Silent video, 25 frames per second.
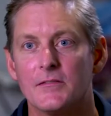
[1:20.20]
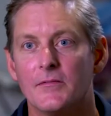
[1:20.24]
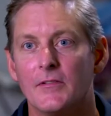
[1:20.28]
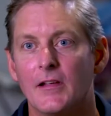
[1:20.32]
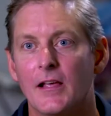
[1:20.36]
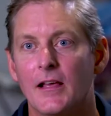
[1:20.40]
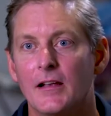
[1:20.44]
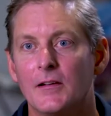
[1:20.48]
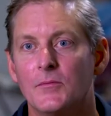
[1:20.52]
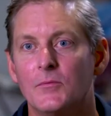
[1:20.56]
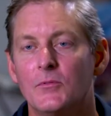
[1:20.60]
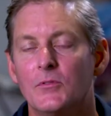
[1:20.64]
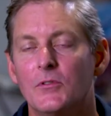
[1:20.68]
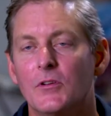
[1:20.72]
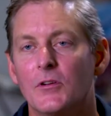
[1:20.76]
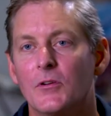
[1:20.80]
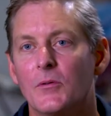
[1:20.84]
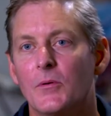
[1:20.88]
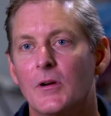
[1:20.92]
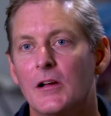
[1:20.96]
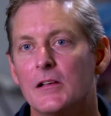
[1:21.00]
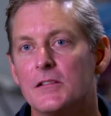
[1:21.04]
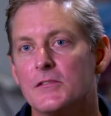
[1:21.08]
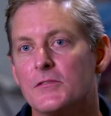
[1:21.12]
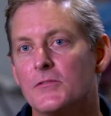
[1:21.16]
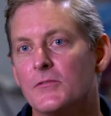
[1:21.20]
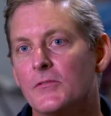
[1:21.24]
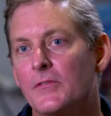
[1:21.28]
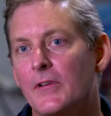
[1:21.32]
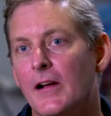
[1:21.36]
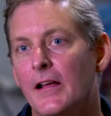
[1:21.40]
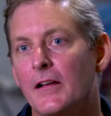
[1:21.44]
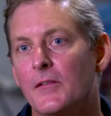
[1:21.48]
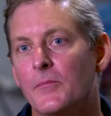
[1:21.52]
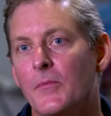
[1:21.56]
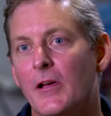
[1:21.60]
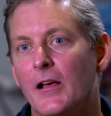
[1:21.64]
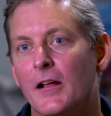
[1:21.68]
of the animal, equates to
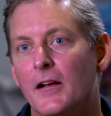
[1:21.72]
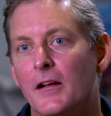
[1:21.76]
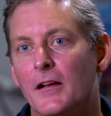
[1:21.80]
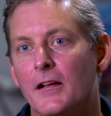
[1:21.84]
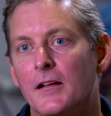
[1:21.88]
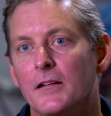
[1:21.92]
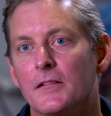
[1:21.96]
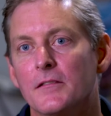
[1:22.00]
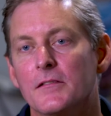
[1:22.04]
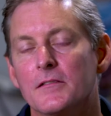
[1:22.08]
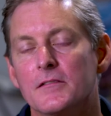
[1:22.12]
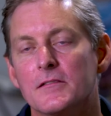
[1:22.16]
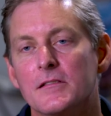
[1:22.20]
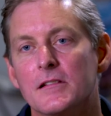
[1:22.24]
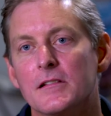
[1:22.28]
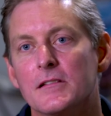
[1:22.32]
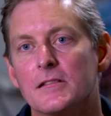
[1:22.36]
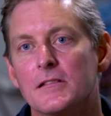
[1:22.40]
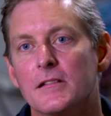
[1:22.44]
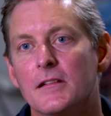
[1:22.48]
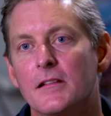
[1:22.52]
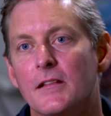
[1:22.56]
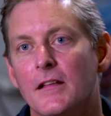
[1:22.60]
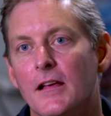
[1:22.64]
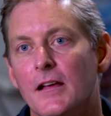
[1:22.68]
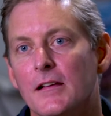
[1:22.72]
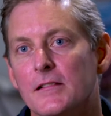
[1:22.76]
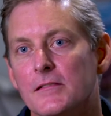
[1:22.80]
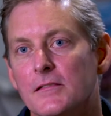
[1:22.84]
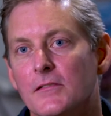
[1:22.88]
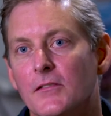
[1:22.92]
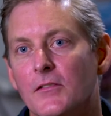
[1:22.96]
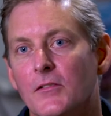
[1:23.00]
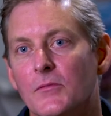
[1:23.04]
around about 160,000